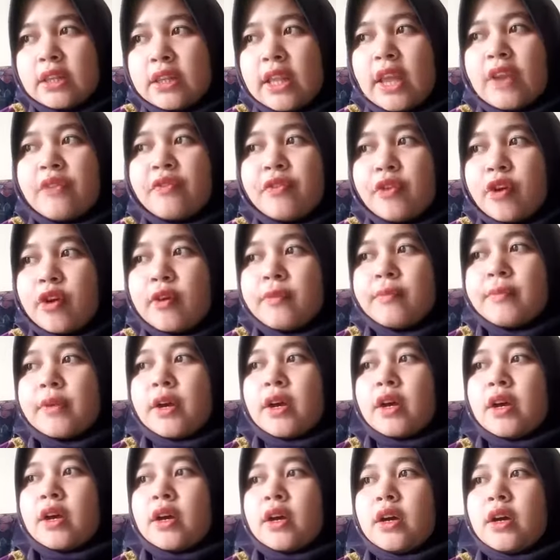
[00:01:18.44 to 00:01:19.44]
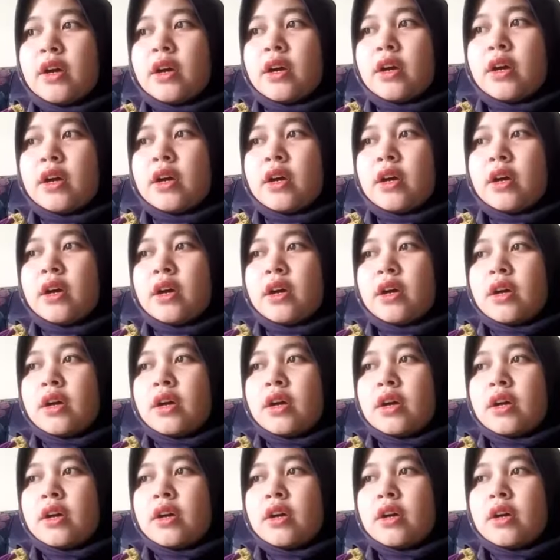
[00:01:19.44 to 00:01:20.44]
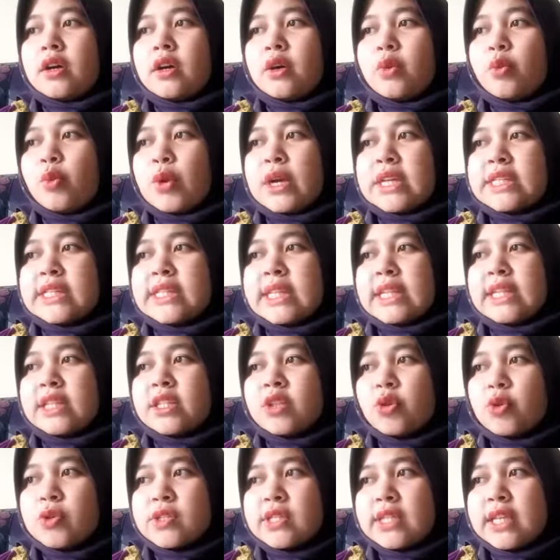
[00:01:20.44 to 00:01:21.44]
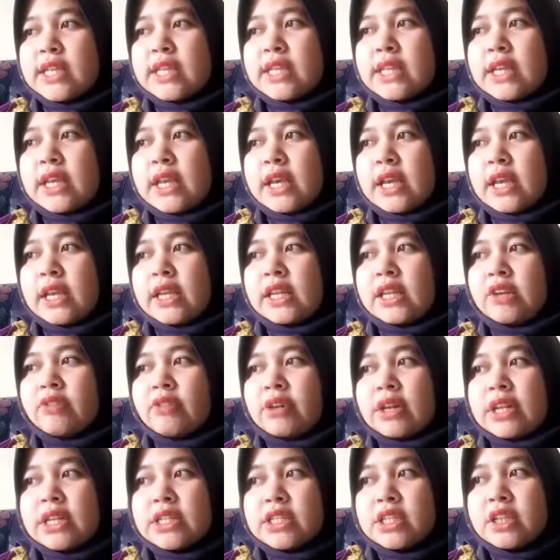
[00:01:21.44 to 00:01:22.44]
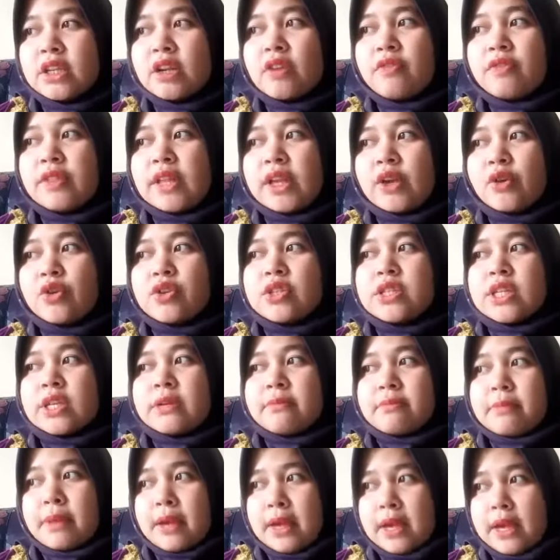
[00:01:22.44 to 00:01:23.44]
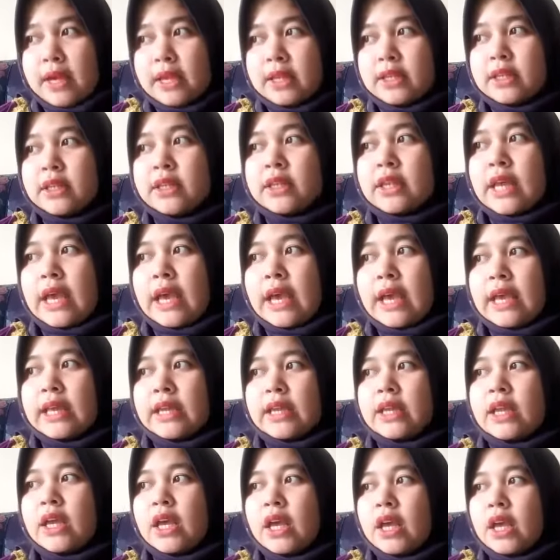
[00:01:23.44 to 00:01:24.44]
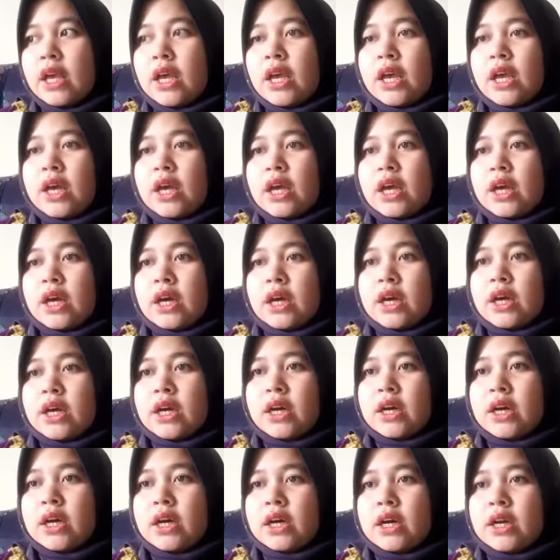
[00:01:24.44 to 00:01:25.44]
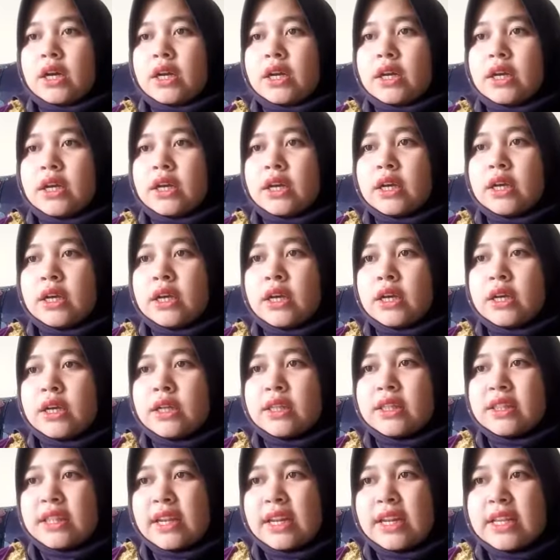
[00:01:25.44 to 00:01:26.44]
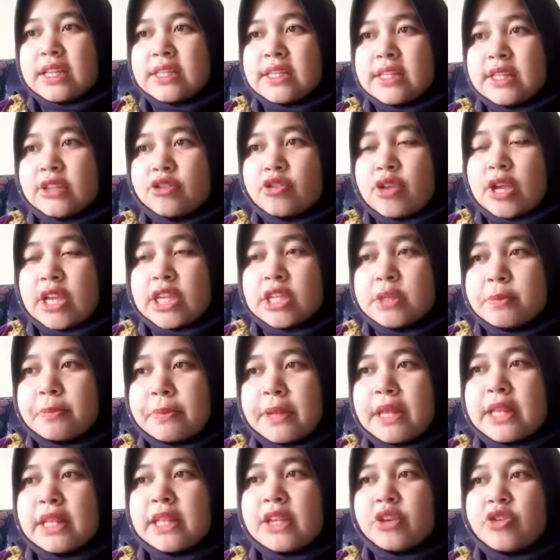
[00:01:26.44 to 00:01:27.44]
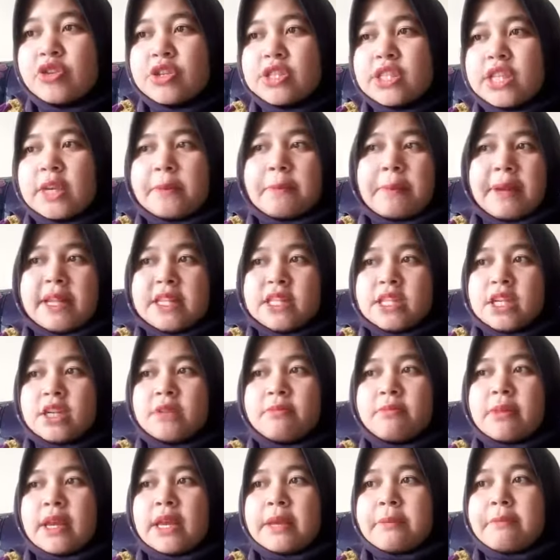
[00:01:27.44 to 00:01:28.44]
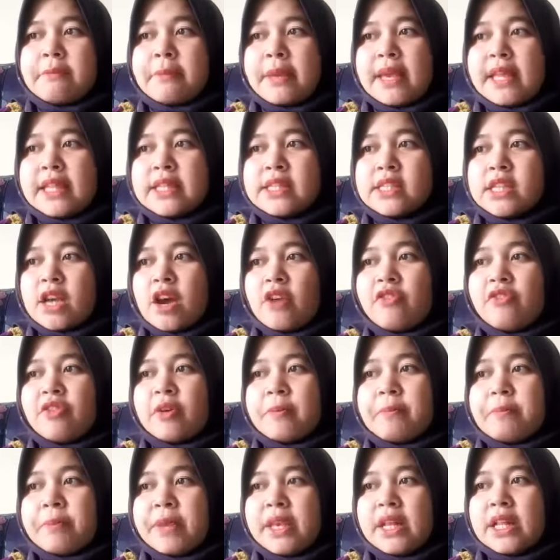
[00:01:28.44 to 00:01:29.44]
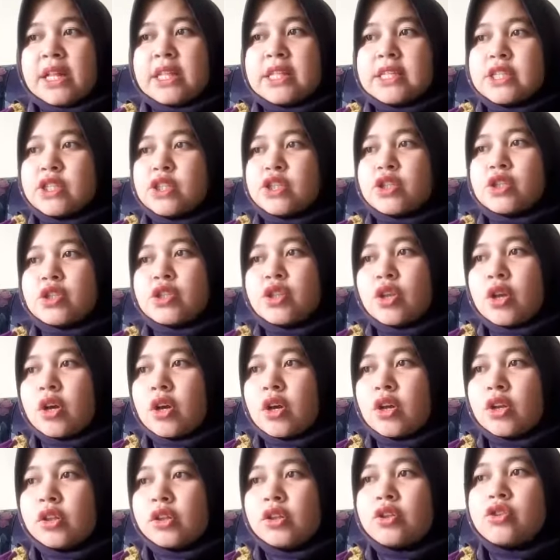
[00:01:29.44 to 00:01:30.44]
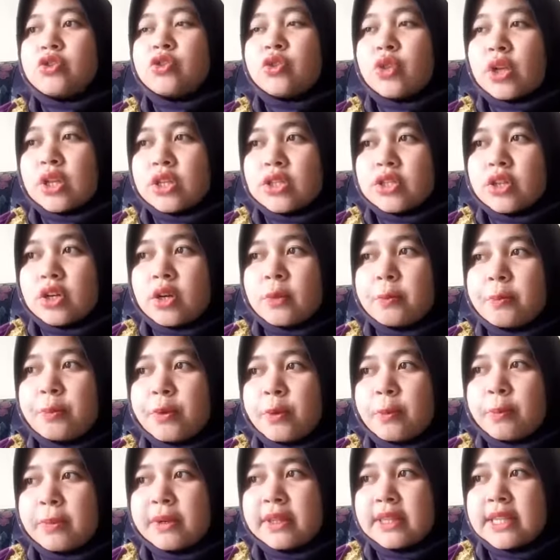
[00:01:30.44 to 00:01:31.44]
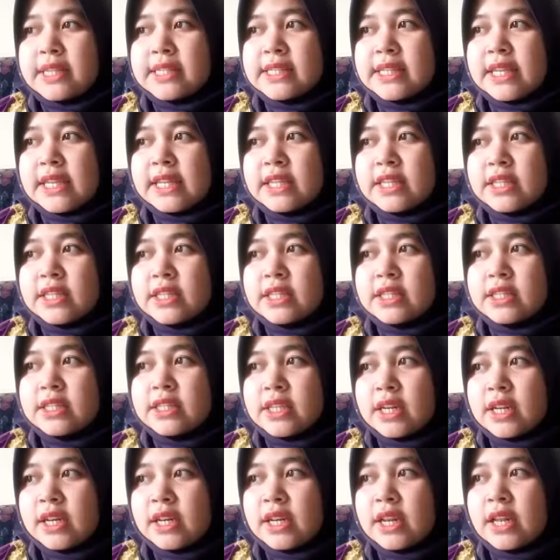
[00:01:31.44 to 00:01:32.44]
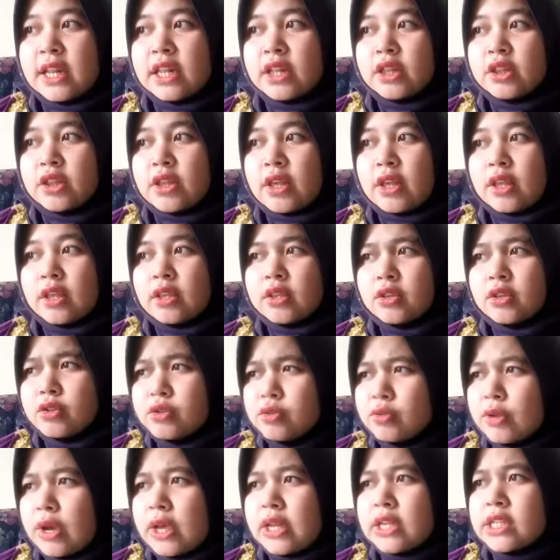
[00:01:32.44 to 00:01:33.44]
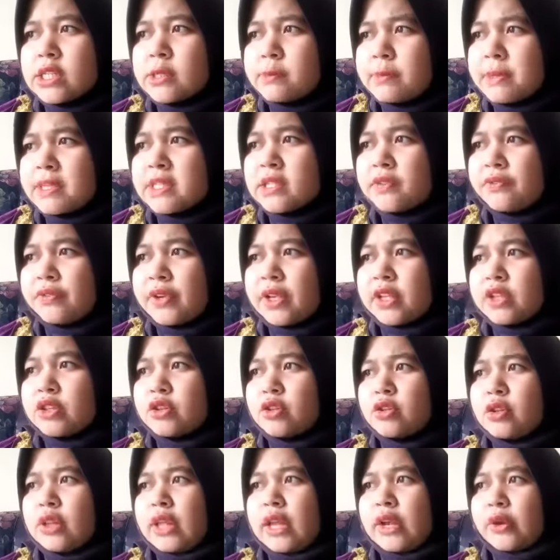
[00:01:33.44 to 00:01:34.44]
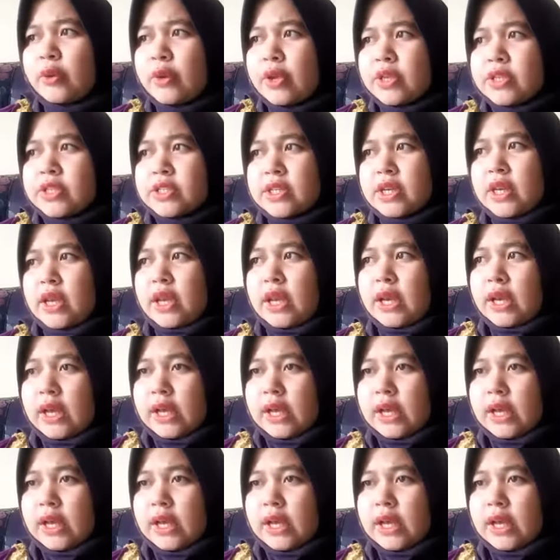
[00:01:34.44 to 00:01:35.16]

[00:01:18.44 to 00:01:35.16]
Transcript: That form was interested in the relation of language and mind, and the tendency to explain linguistic pattern by means of appeals to structural properties internal to and specific to language,